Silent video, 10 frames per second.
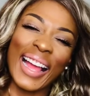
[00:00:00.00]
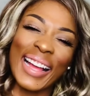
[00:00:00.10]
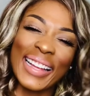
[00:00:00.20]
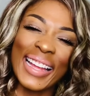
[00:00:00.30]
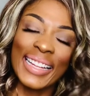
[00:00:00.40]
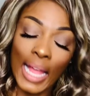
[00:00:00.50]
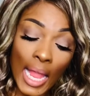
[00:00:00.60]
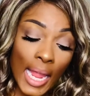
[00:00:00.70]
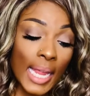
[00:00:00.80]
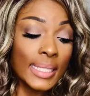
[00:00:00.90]
Okay?
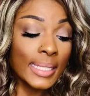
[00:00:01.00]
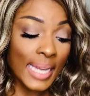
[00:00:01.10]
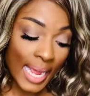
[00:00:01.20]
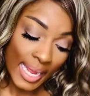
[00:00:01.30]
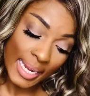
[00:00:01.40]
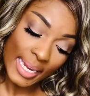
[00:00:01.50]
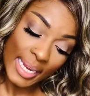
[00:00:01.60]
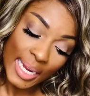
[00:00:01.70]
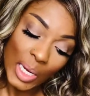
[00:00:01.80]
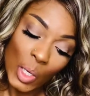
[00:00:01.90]
It's not,
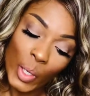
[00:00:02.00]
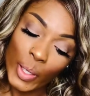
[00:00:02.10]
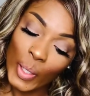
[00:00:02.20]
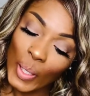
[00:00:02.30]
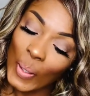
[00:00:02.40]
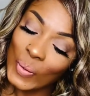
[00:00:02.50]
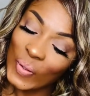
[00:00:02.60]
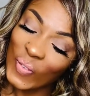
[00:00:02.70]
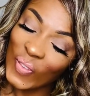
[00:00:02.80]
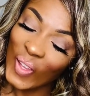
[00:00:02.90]
you know,
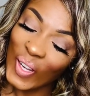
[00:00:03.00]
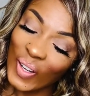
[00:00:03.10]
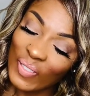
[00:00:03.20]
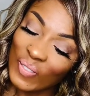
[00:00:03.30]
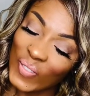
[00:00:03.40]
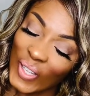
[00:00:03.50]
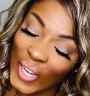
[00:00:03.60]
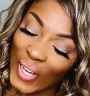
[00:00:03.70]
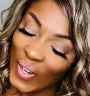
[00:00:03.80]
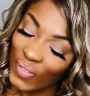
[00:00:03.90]
synthetic, but it
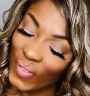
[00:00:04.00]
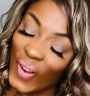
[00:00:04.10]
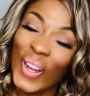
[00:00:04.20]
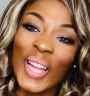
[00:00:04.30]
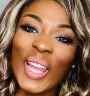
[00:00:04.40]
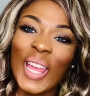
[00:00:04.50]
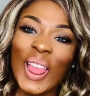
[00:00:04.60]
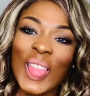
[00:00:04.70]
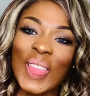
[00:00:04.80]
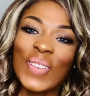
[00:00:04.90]
ain't no part.
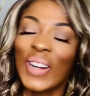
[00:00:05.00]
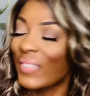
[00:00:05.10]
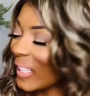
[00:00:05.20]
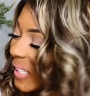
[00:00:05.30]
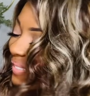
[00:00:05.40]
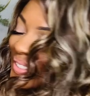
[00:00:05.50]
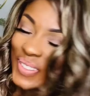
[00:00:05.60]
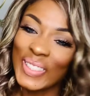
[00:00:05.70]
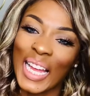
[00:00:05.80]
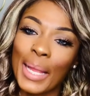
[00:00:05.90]
Why my lips so
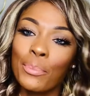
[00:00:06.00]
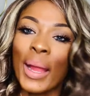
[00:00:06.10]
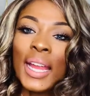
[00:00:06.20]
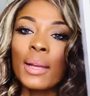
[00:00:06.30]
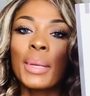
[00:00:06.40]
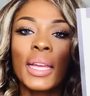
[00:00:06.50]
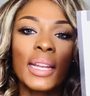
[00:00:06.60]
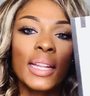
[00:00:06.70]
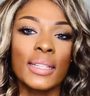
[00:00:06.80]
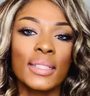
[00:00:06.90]
tight? Bam, here it
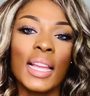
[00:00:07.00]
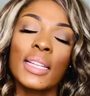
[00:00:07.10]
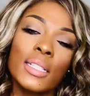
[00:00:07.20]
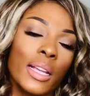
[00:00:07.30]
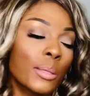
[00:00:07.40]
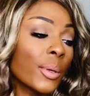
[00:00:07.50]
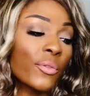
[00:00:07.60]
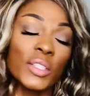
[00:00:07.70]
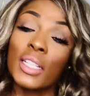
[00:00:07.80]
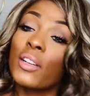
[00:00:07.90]
is. Thank you, Sam's
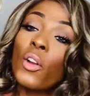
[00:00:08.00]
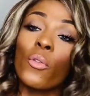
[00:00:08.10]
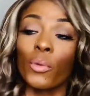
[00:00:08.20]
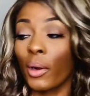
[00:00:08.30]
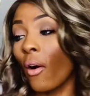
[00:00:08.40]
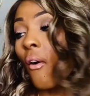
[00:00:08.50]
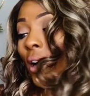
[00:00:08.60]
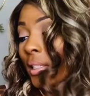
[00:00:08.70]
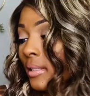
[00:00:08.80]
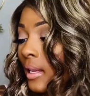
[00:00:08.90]
Beautiful. Send it over
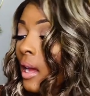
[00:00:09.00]
regardless.